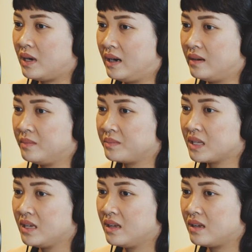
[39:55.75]
um,
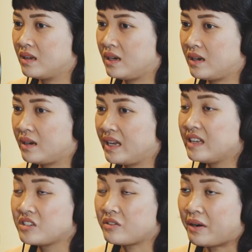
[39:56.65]
uh,
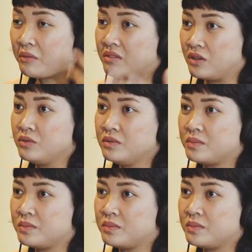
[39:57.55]
interact with you.